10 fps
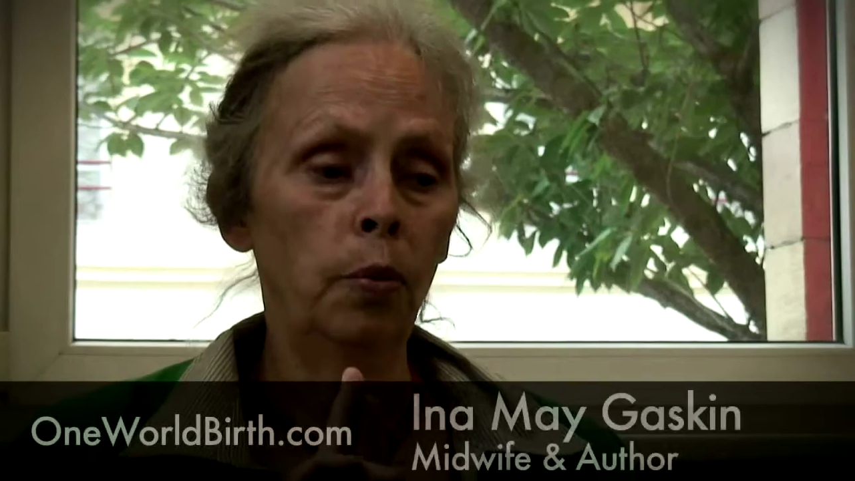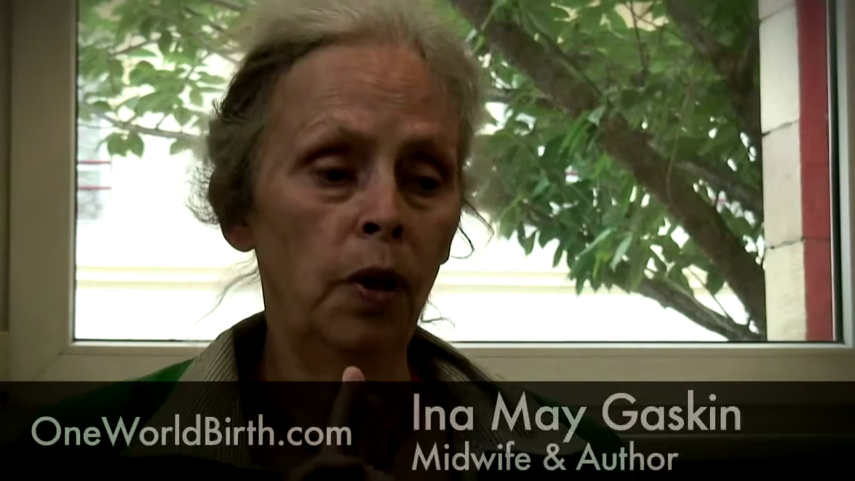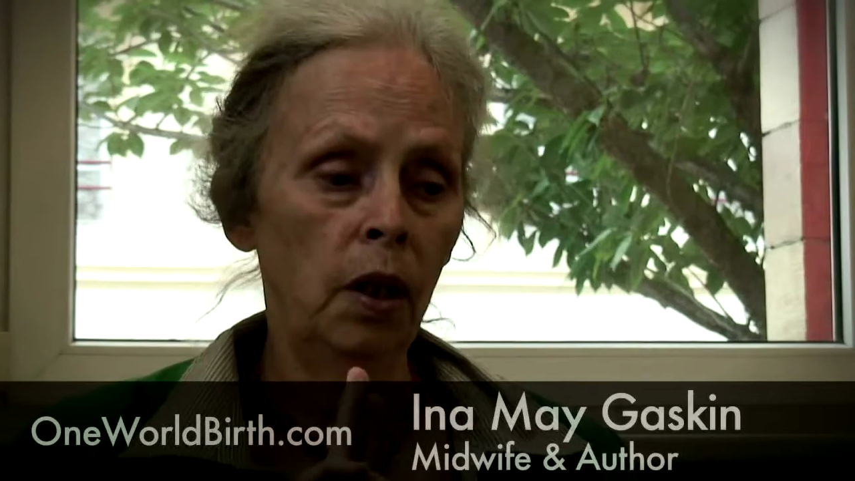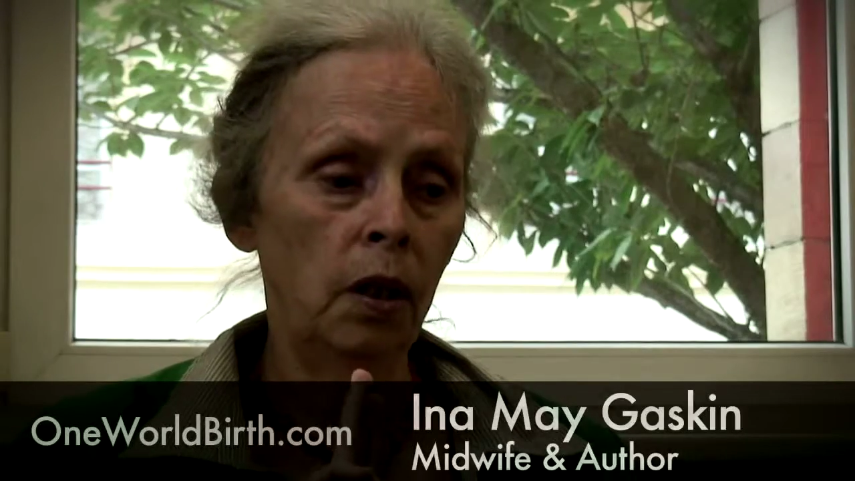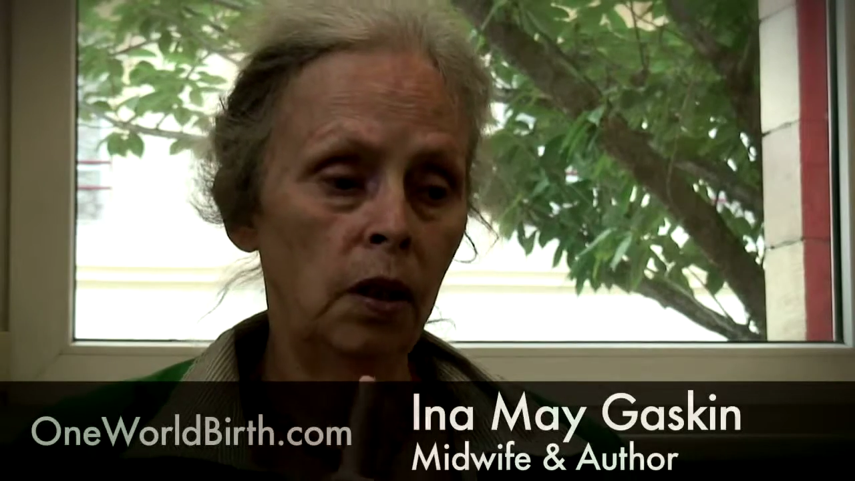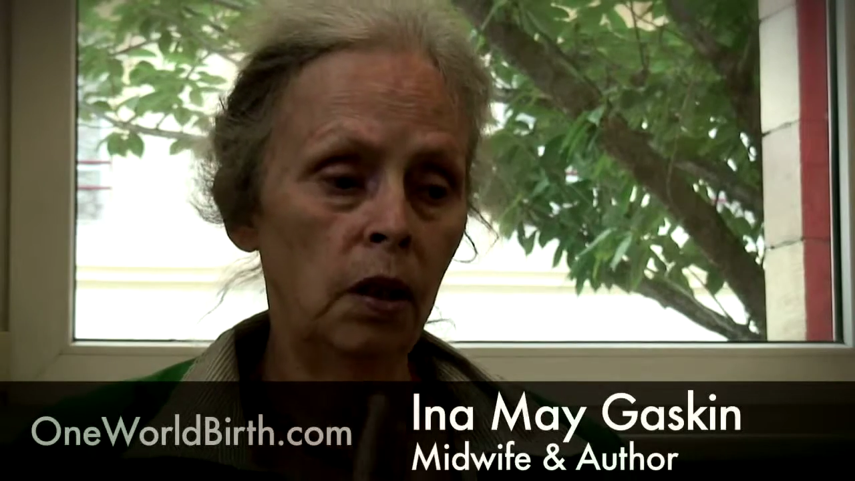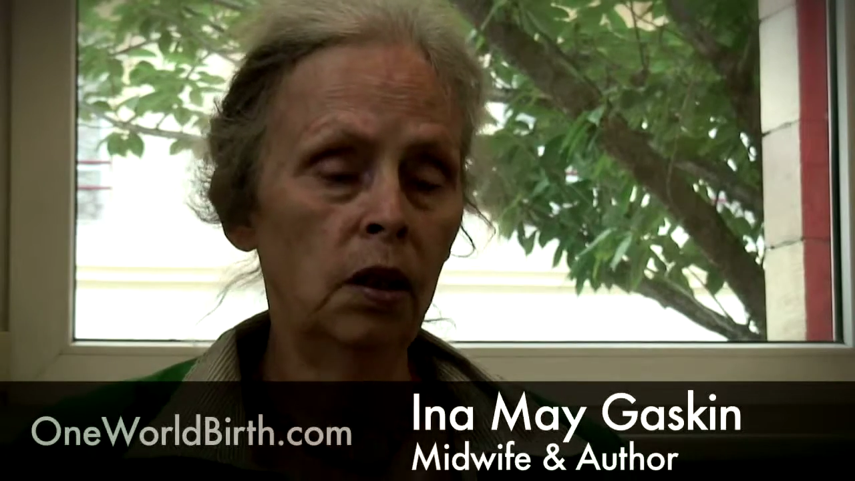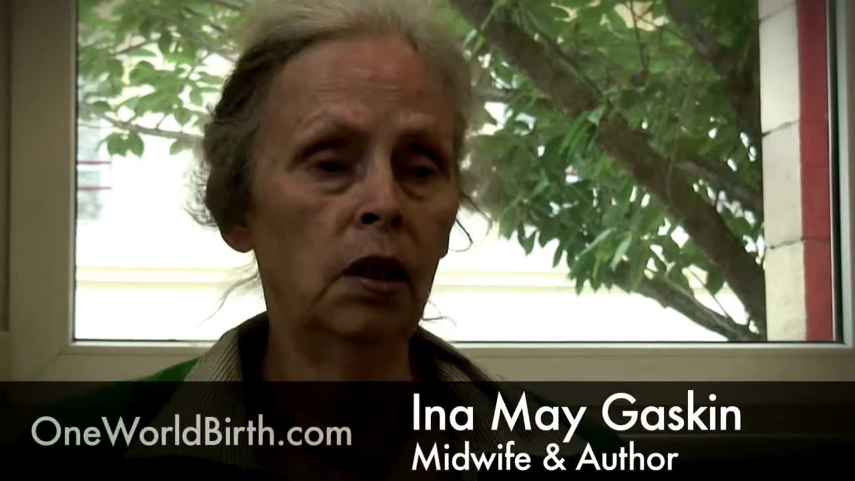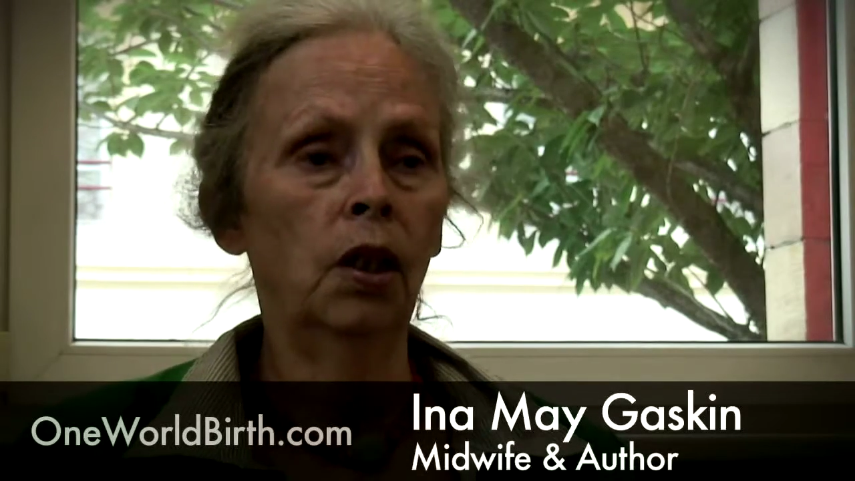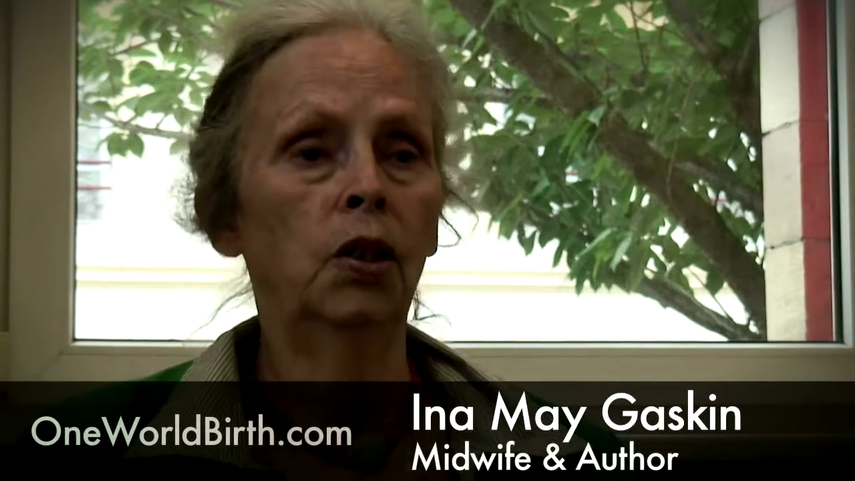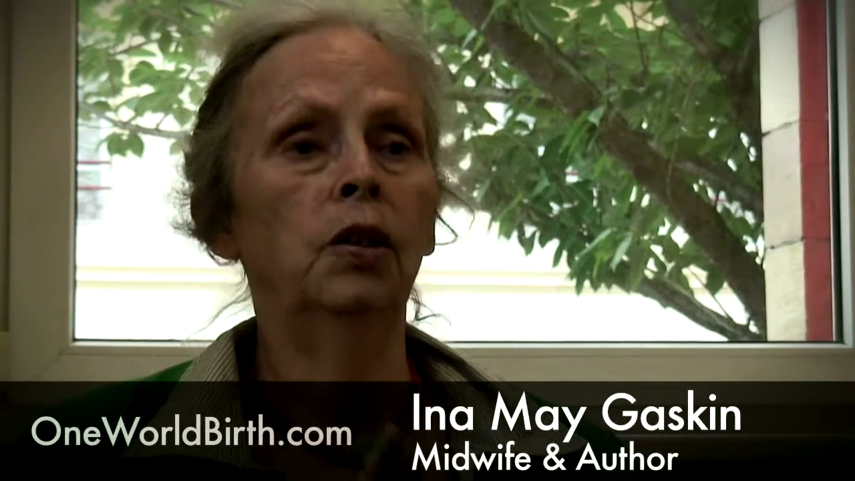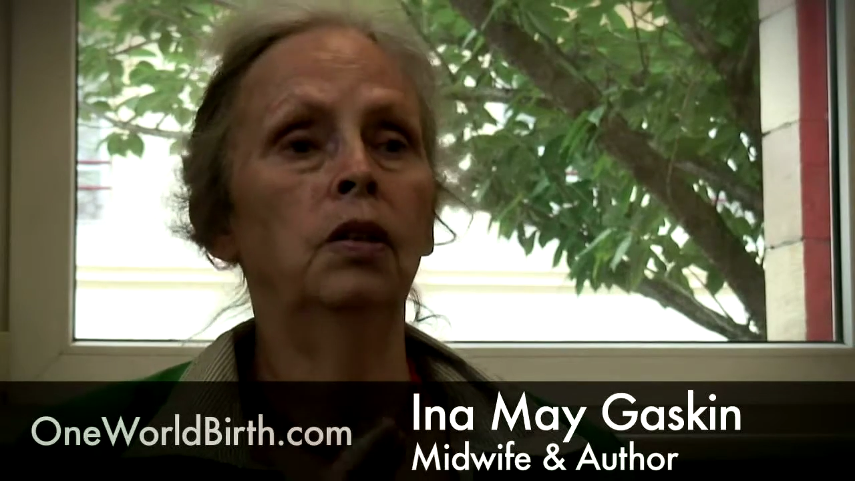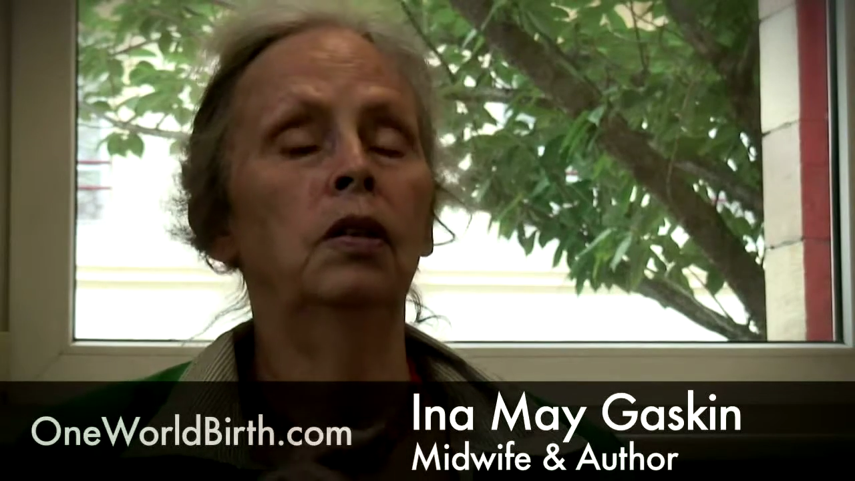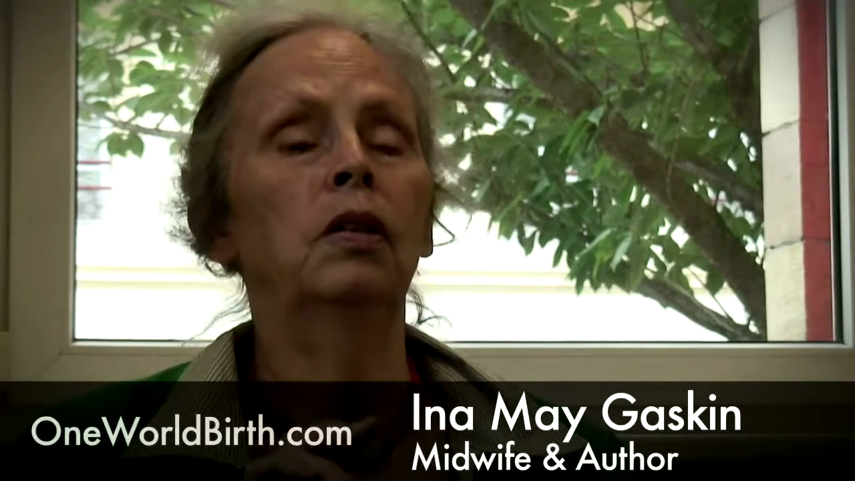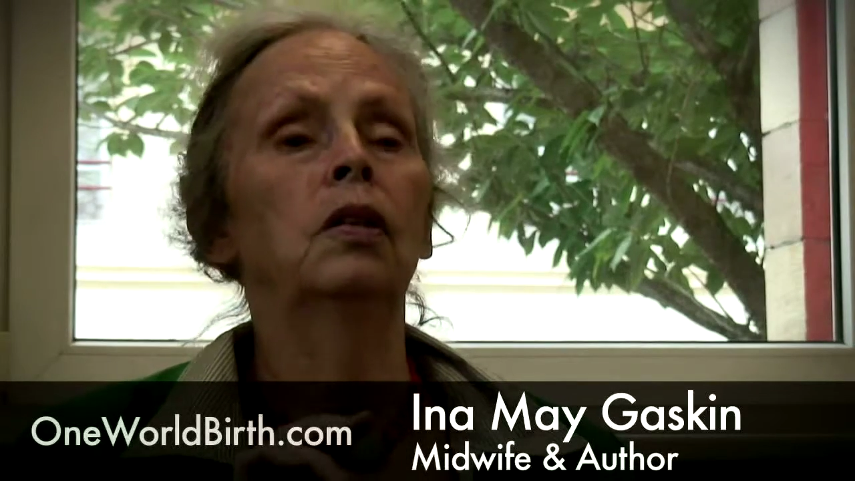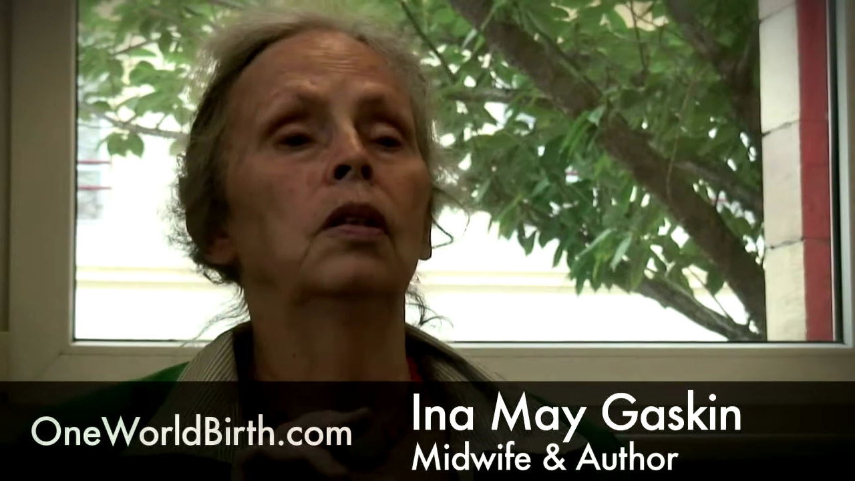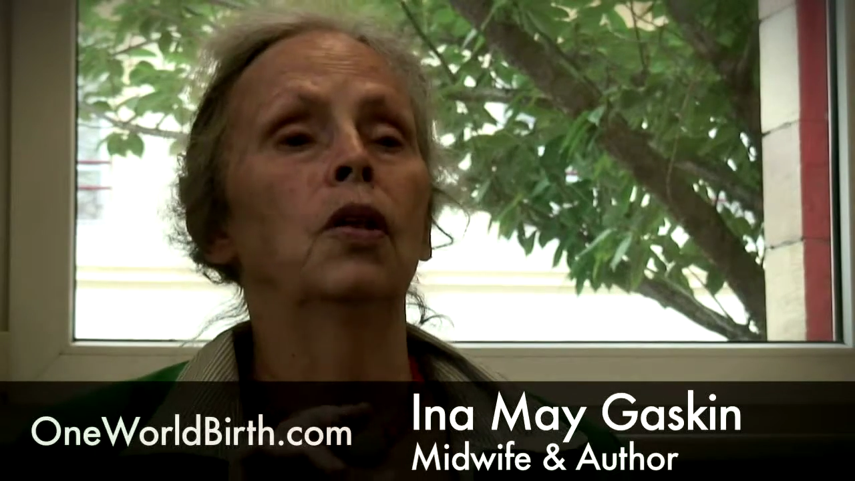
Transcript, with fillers: many C-sections,